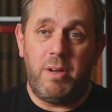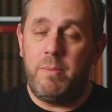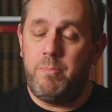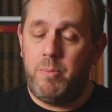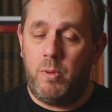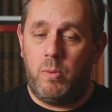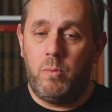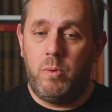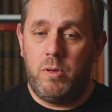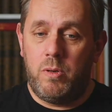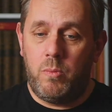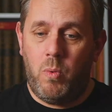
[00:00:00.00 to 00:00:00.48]

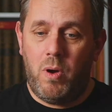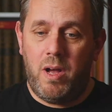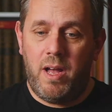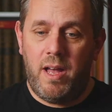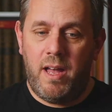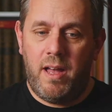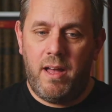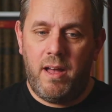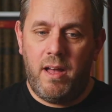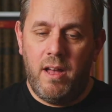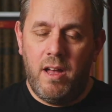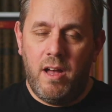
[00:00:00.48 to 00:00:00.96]
would wear
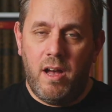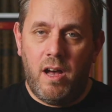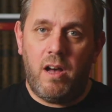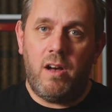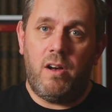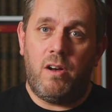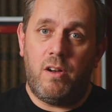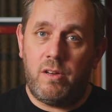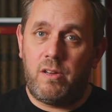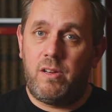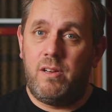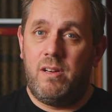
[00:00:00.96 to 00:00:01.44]

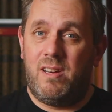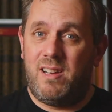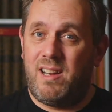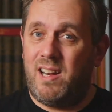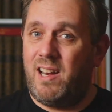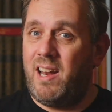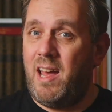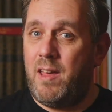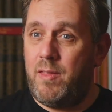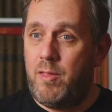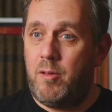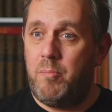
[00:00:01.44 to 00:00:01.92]
hardened
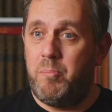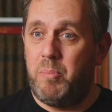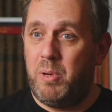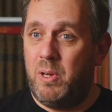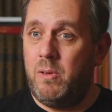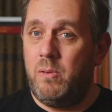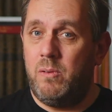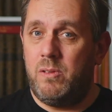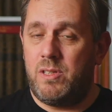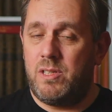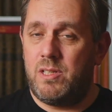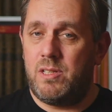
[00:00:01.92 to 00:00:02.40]
leather
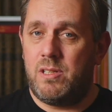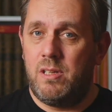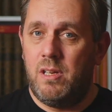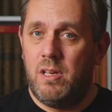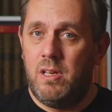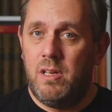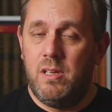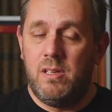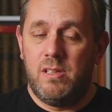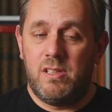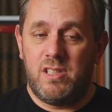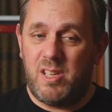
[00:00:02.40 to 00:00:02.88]
boots,
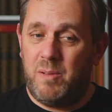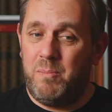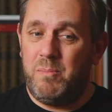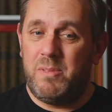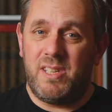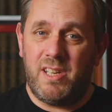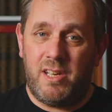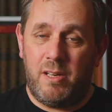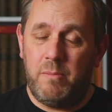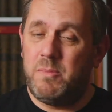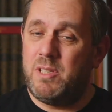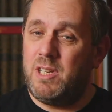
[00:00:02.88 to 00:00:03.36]

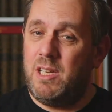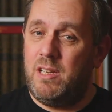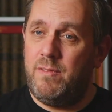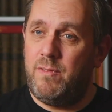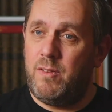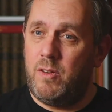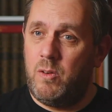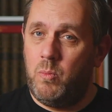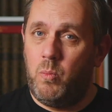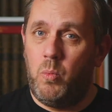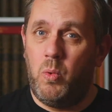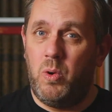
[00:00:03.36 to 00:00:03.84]
sometimes
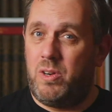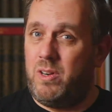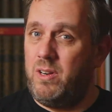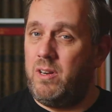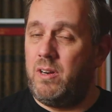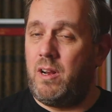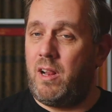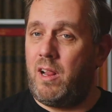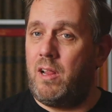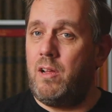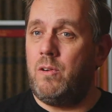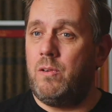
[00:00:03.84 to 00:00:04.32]
even wooden
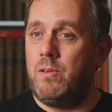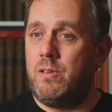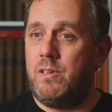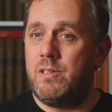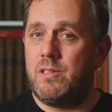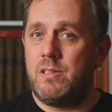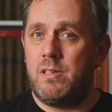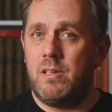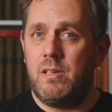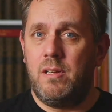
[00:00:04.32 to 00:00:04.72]
clogs.